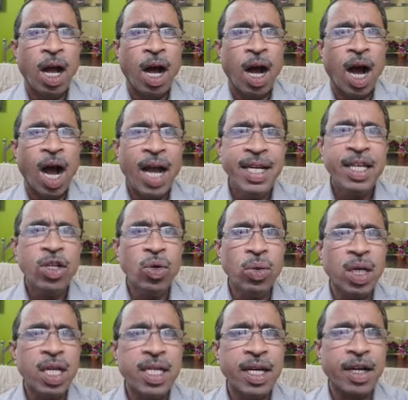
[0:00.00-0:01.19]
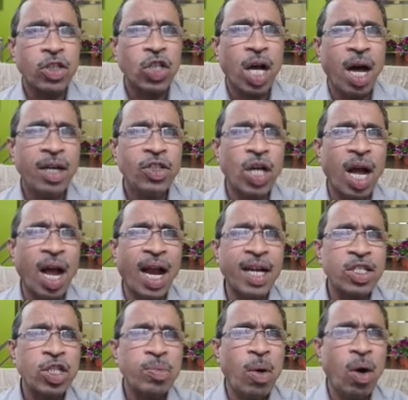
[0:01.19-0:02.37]
High nuclear charge
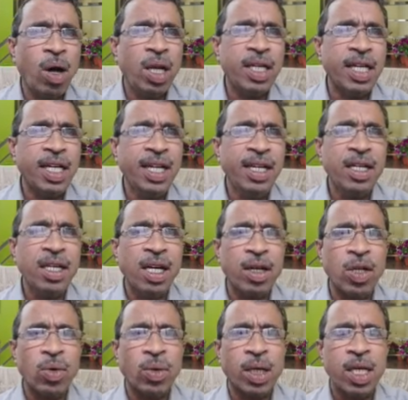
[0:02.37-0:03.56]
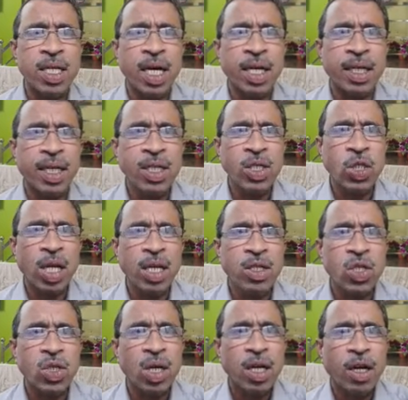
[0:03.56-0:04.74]
and small internuclear
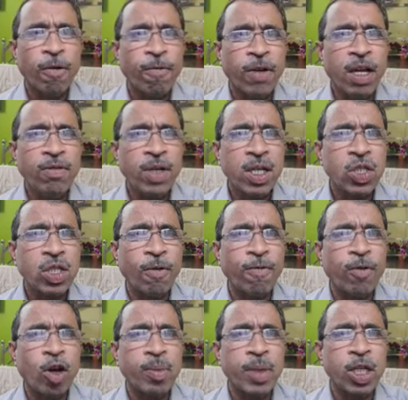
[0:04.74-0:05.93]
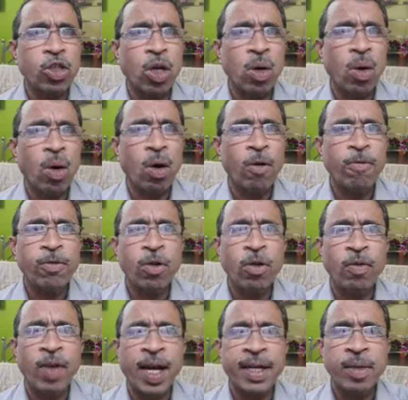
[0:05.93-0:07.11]
distance favors the formation of
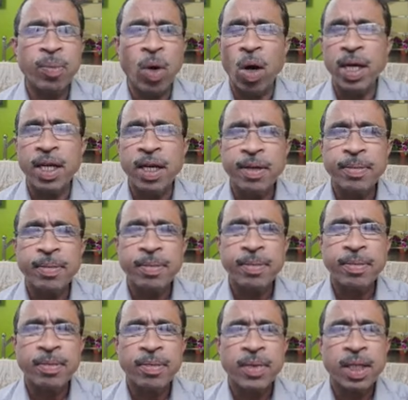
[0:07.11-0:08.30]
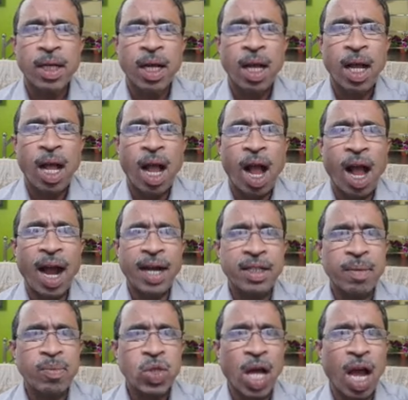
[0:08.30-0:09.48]
covalent bond.
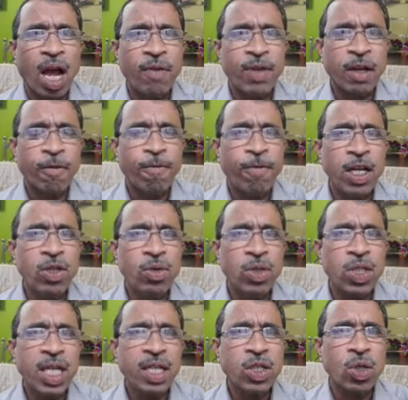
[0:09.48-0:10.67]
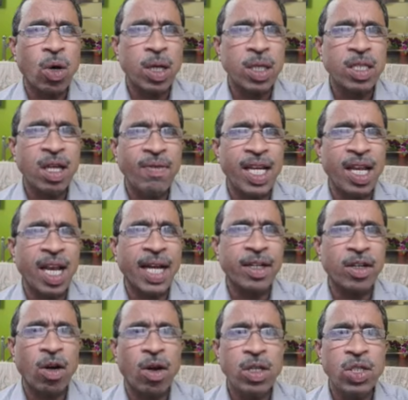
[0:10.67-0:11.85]
Atoms having 5, 6 or 7
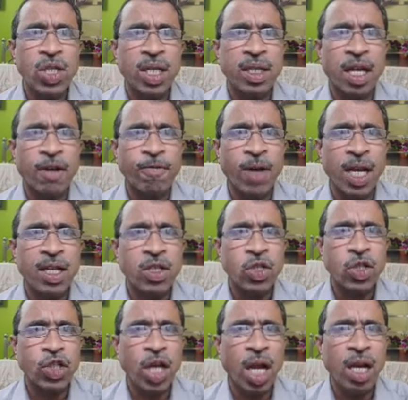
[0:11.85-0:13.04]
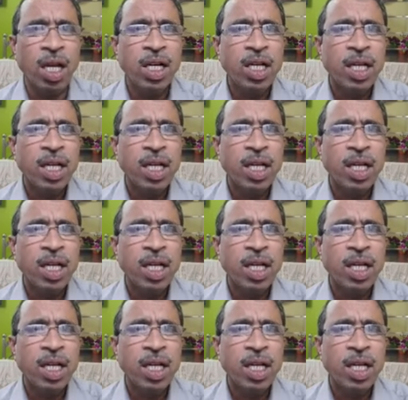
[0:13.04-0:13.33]
electrons in their valence shell